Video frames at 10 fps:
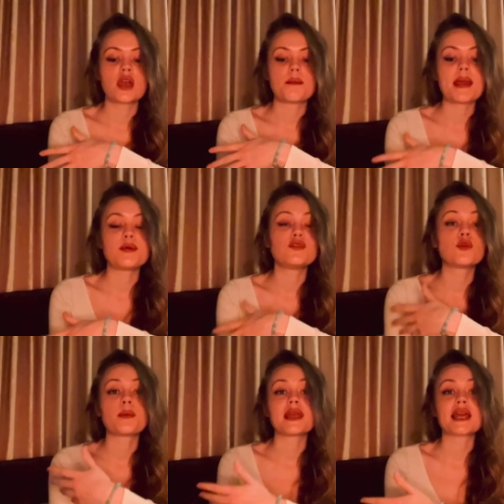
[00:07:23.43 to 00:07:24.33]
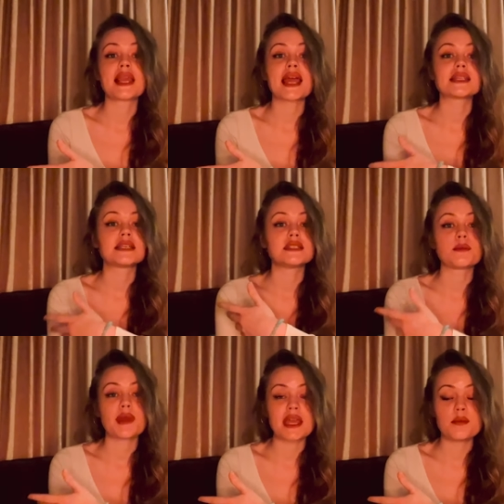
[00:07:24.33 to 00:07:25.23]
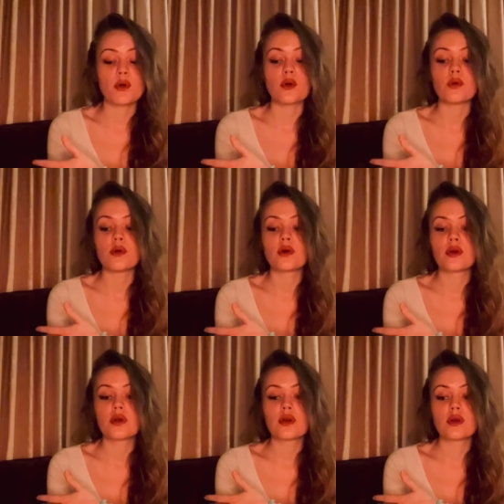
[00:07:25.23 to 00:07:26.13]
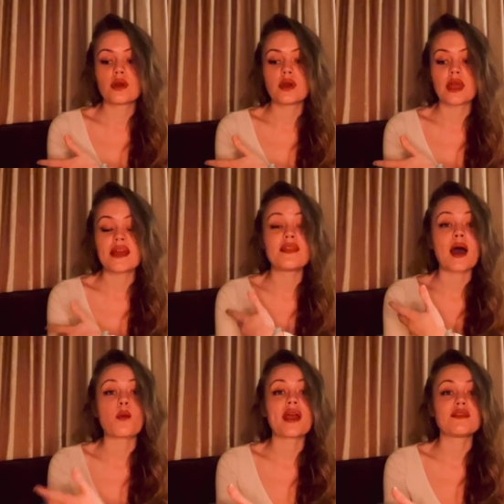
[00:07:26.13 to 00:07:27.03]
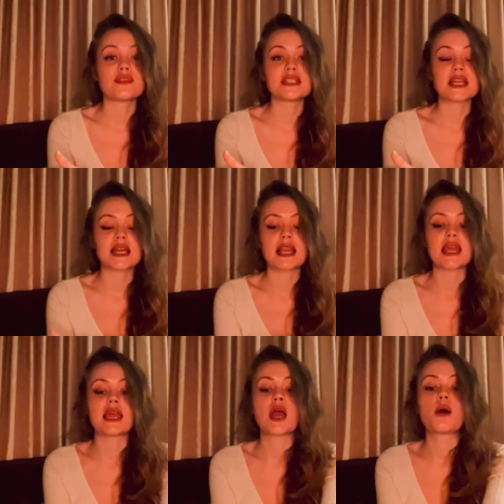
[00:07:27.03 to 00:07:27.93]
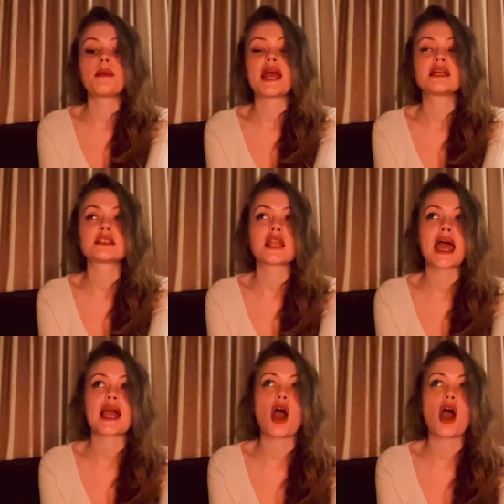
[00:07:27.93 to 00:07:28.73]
Maybe you've not been connecting to people in that way physically. But it's like,